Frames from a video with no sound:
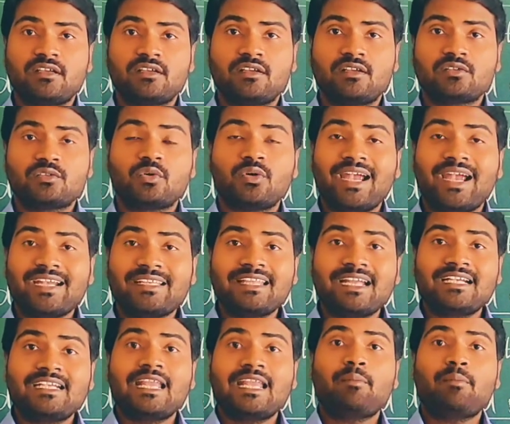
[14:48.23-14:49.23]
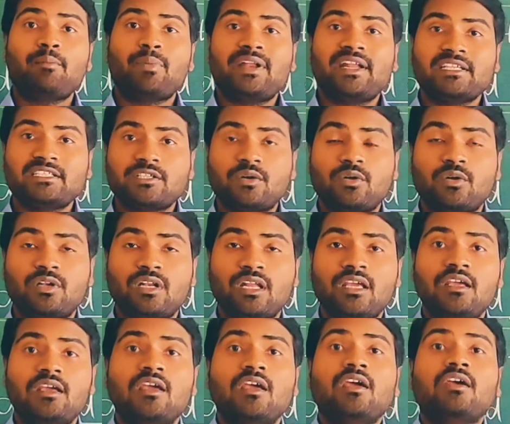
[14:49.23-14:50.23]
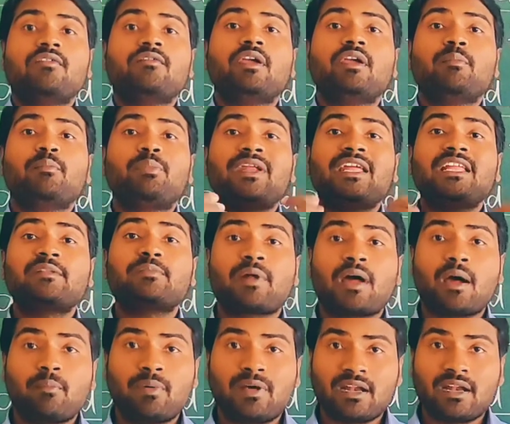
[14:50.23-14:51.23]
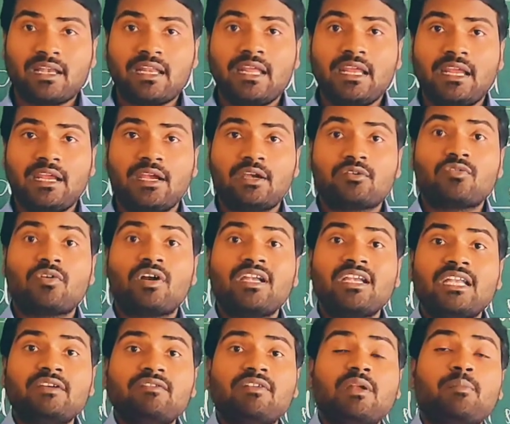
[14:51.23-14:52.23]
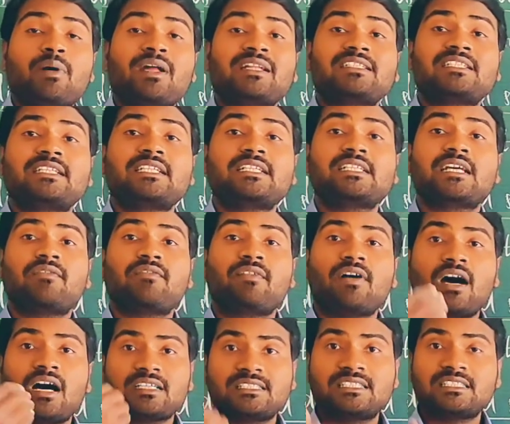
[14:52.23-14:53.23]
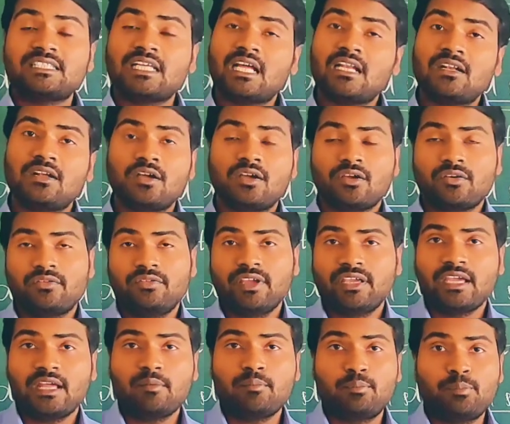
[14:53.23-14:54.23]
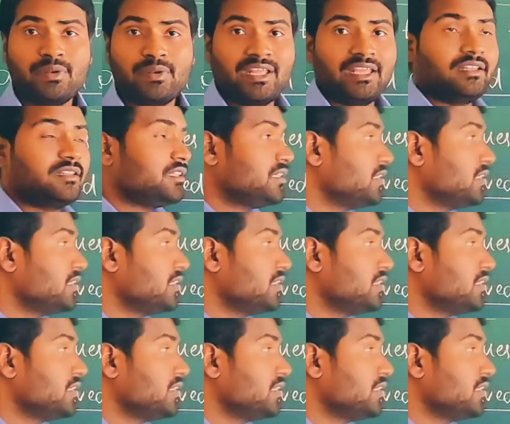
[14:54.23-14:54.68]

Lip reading: So at that temperature only we breathe properly. 21% of oxygen we can breathe.